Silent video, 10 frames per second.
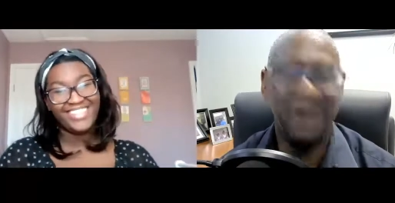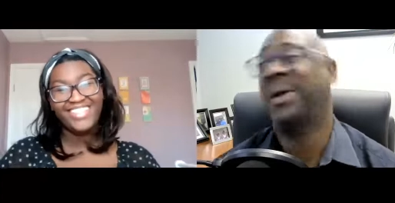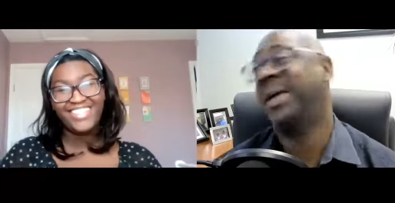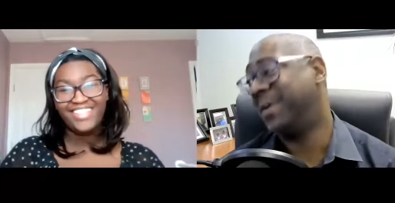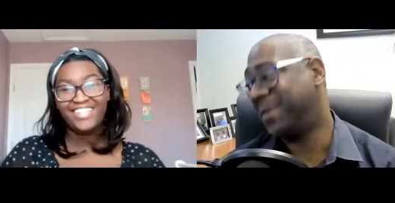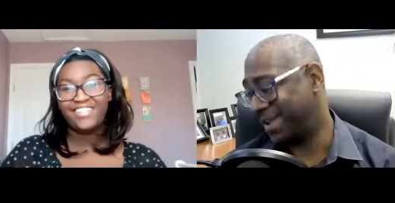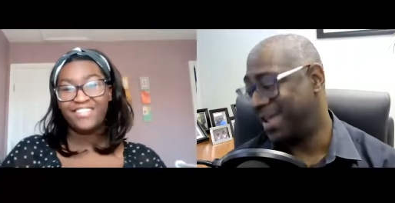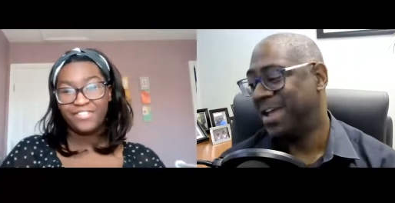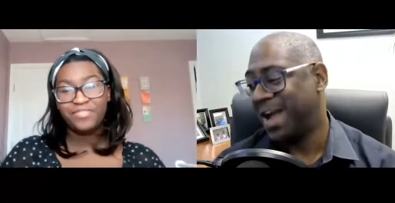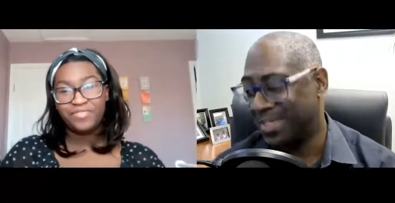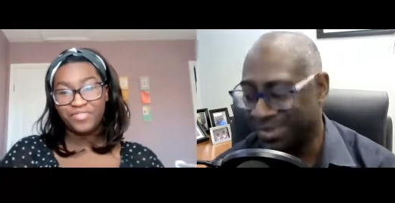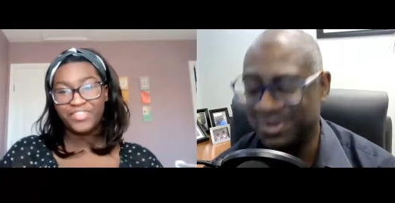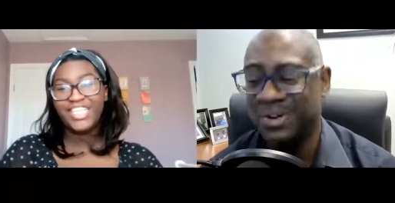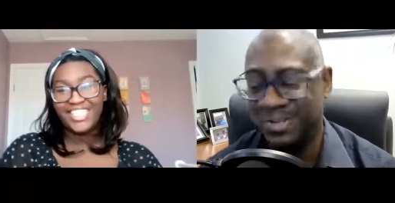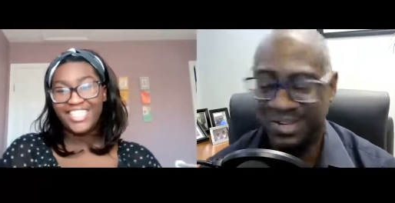Speaker 1: okay, okay. I,
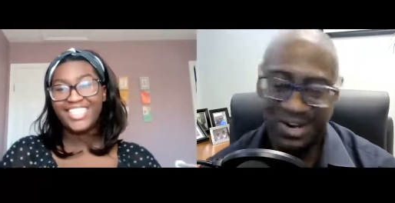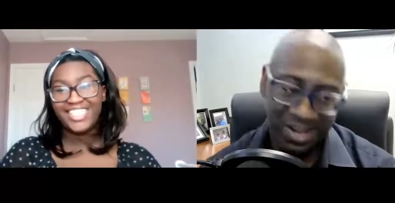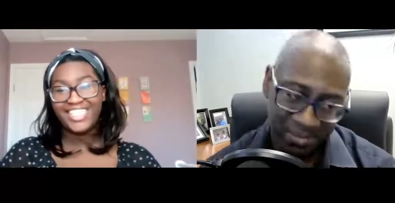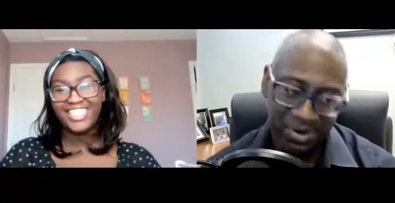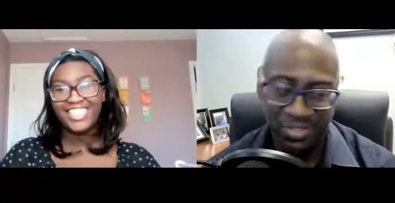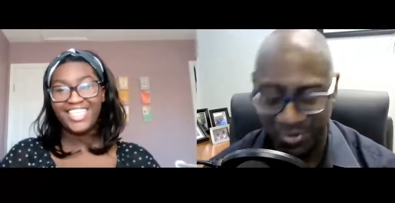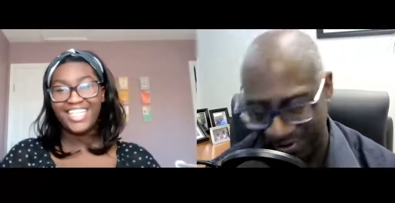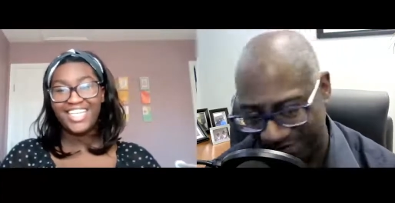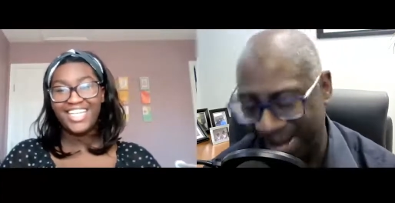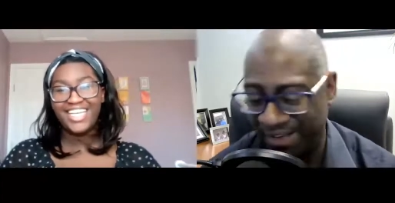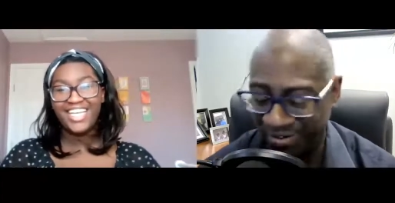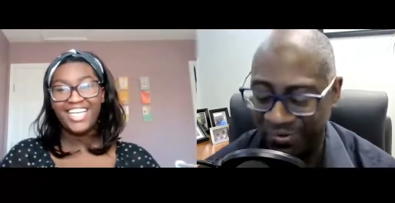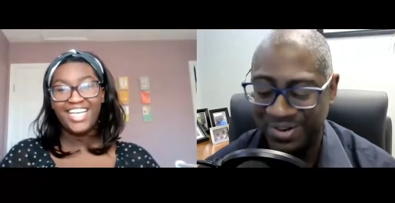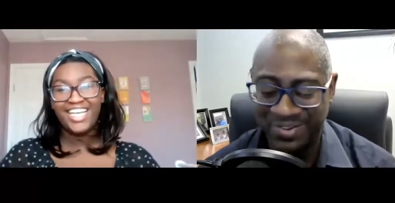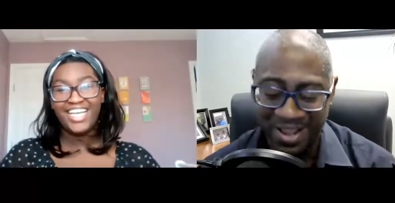you could have said, like, I'm under 35. I
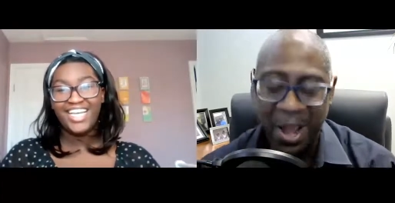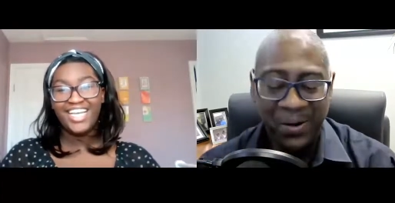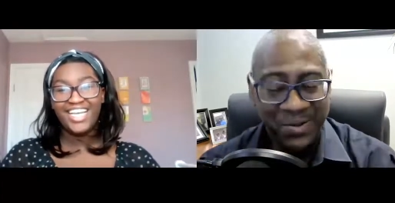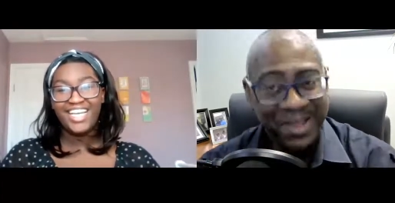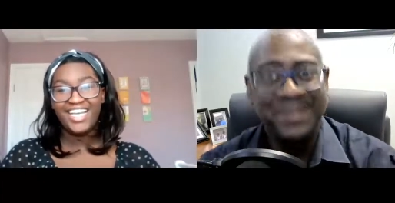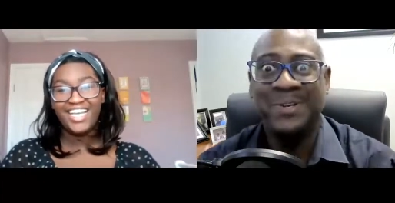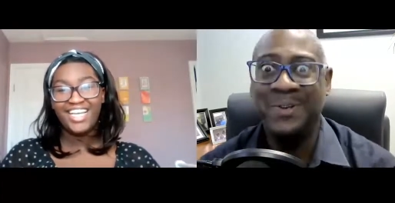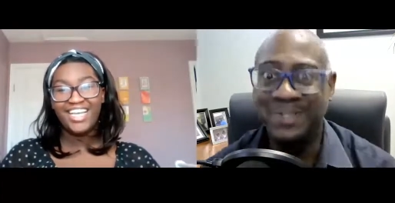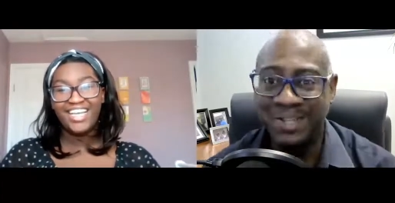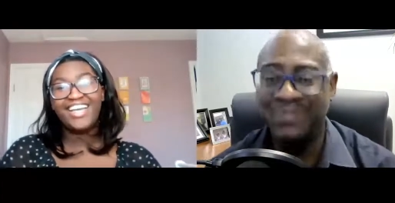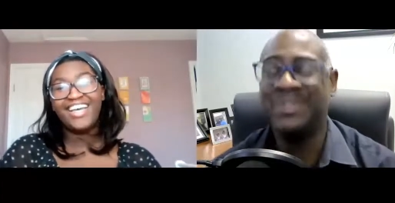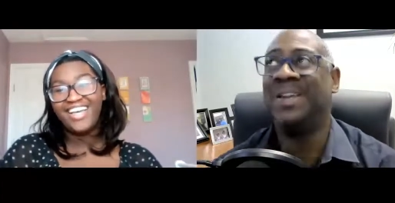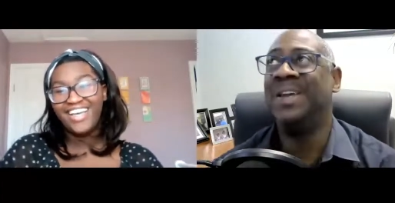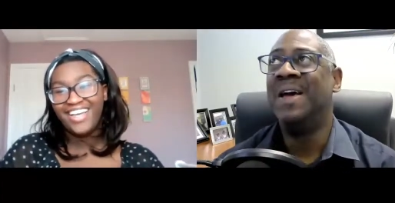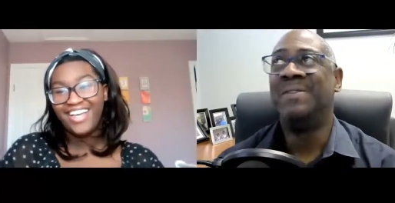would have taken, okay, so you're
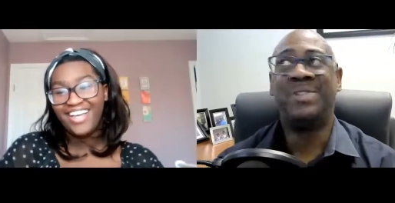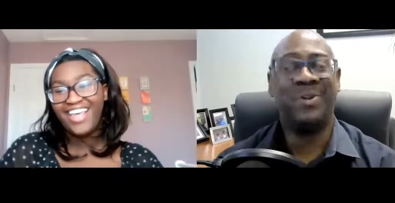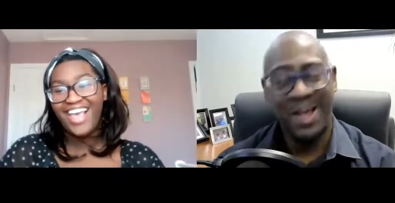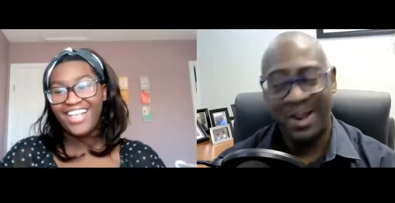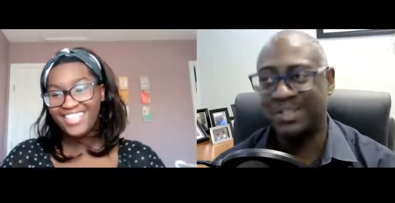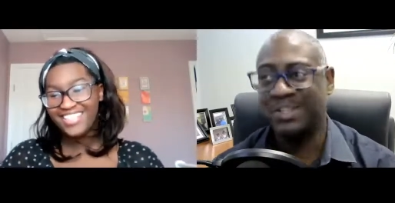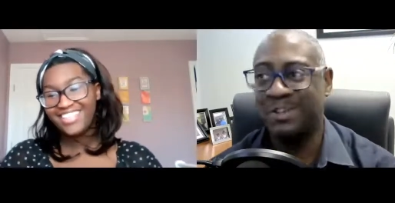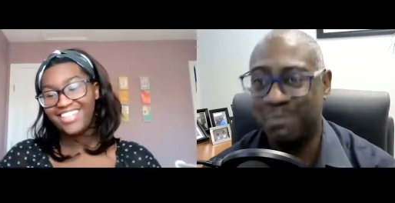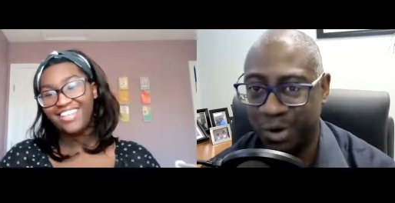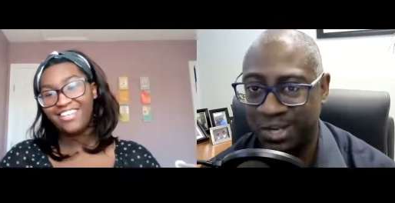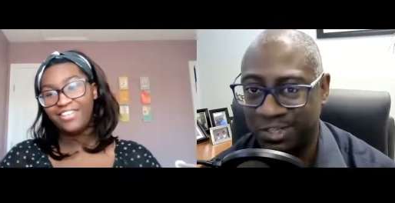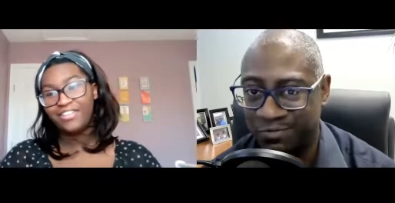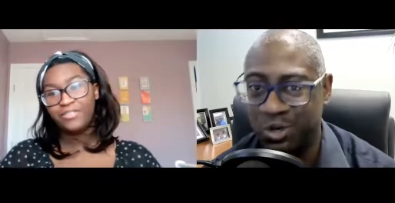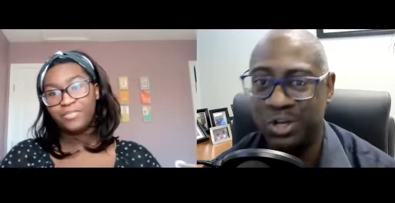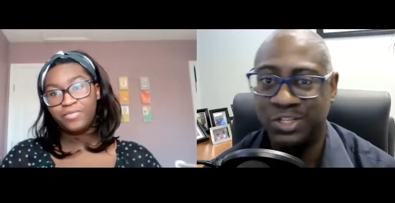17. So now yes. this is
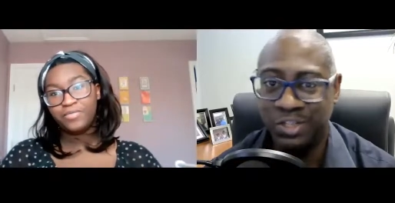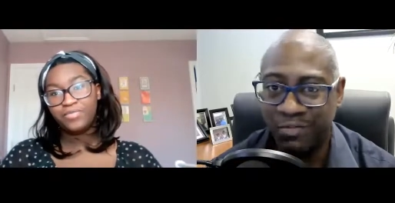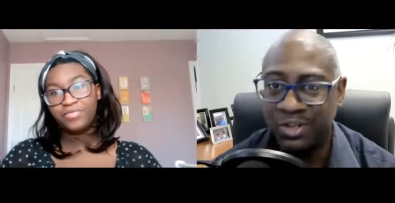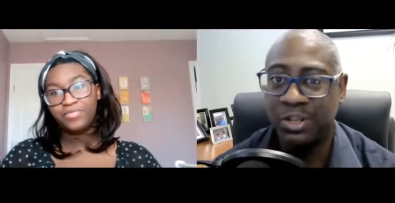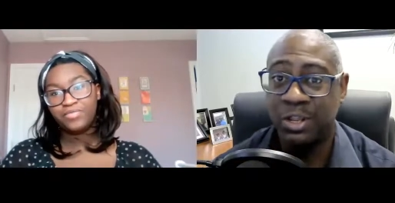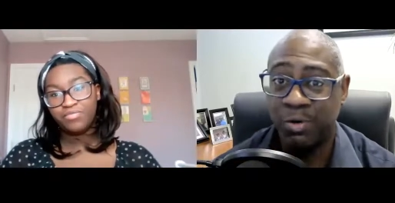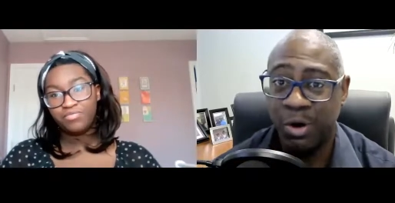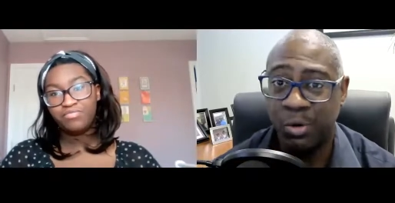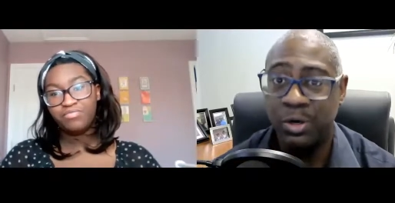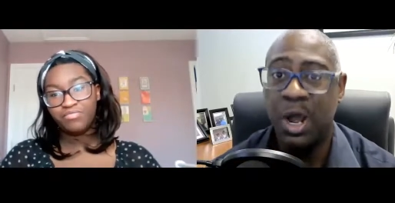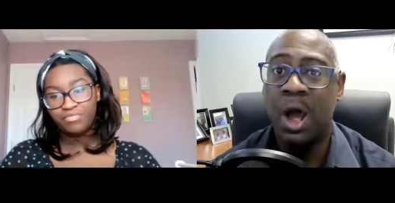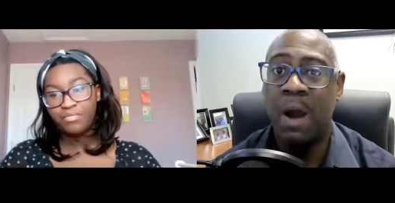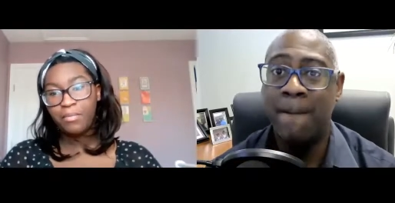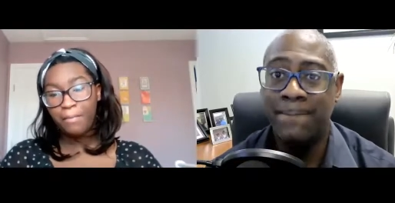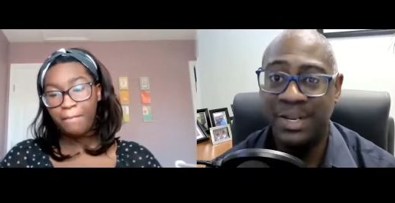impressive. So you're a 17 year old
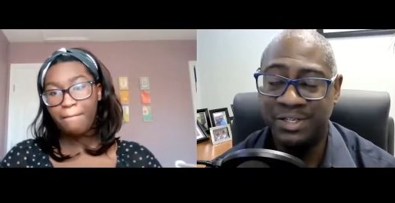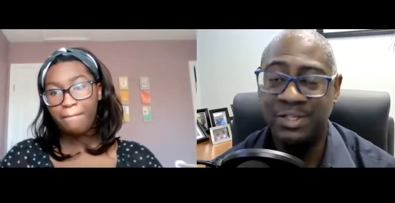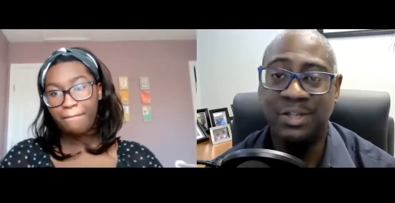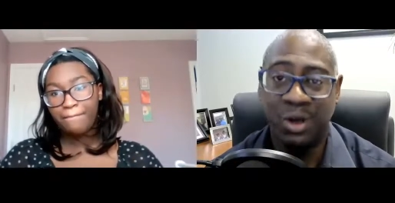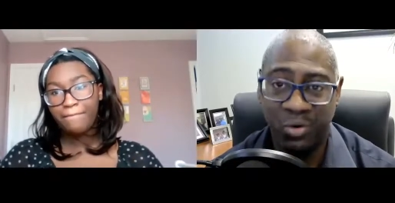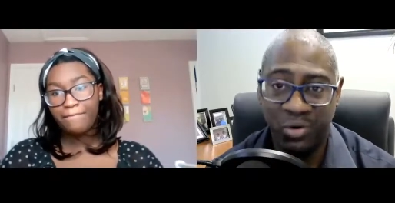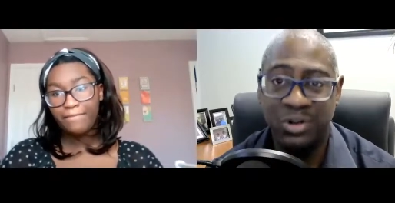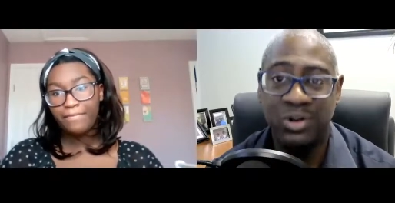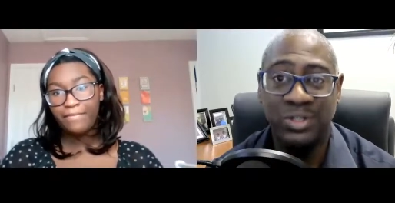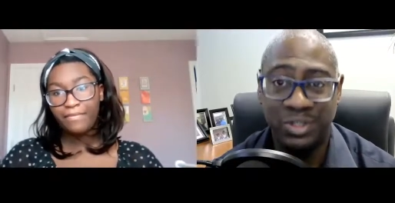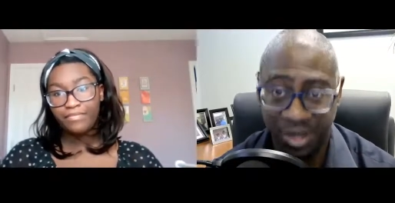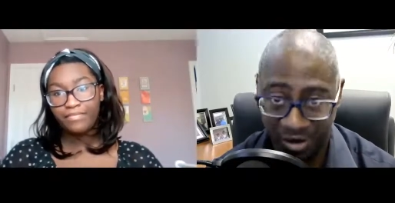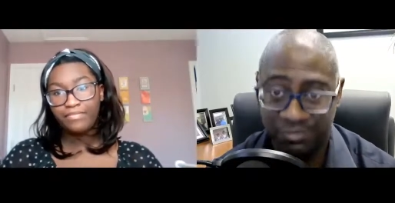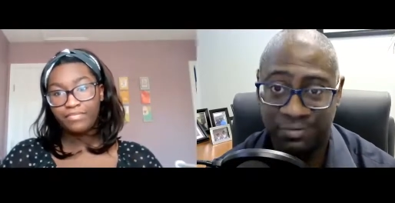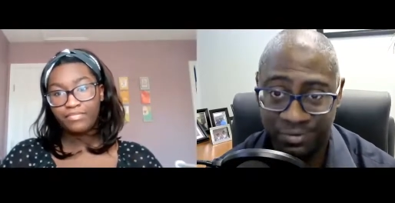business owner
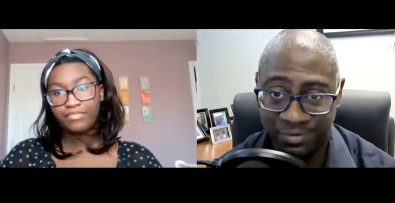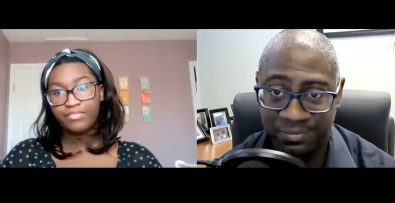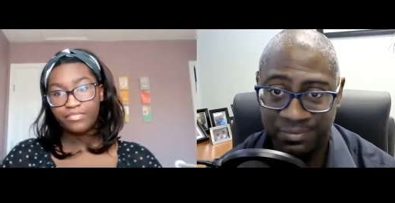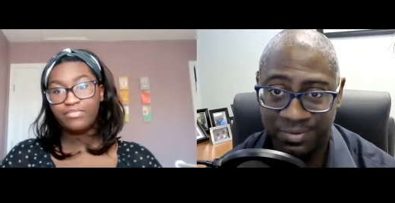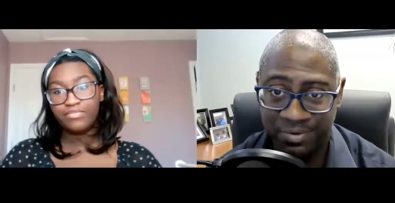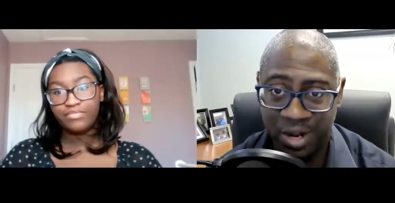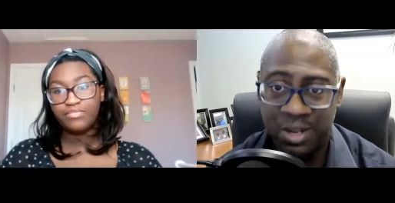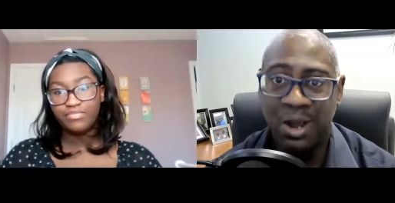yourself, right?